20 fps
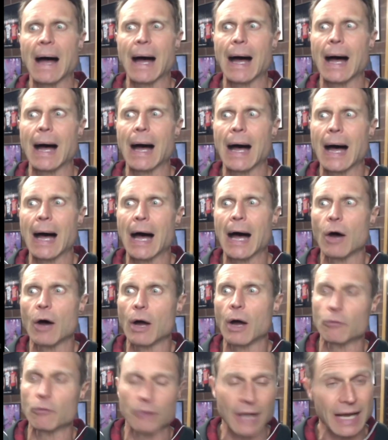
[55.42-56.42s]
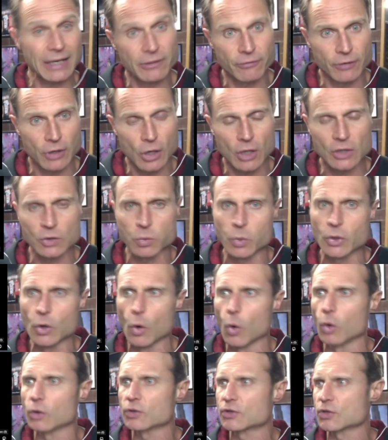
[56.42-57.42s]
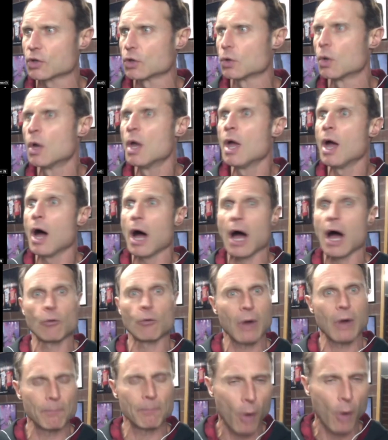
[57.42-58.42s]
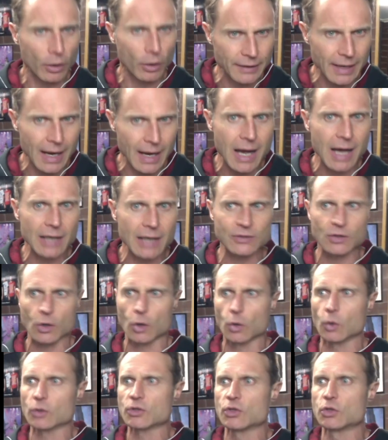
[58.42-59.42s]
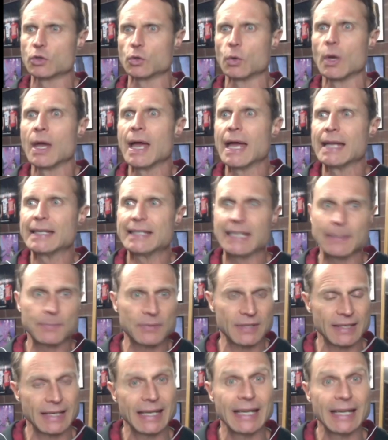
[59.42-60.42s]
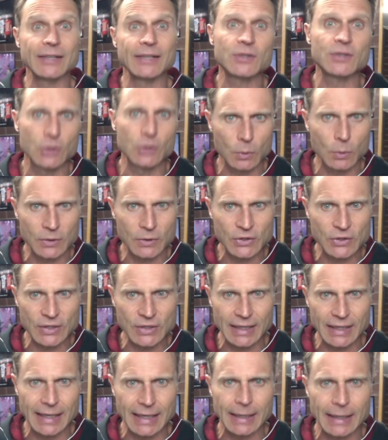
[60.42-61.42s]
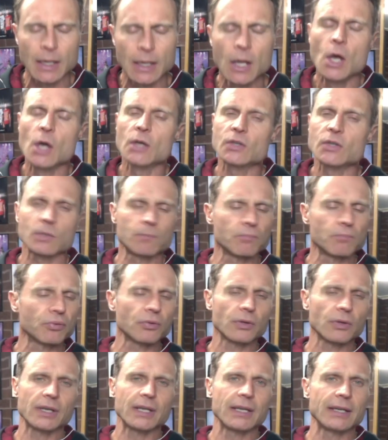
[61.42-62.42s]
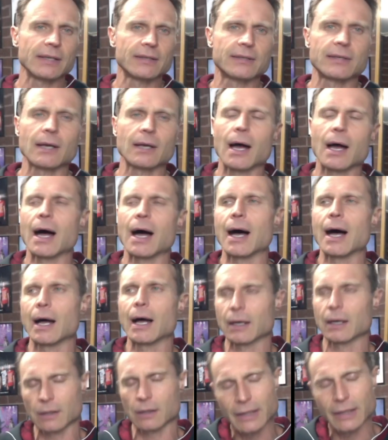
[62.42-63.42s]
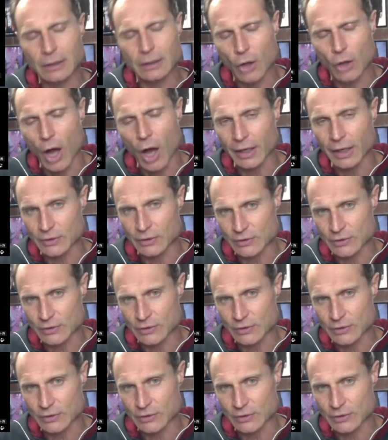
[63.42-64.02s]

uh, React videos. We also uh, run podcasts. I also do tips and hints to do with singing. So please uh, click like and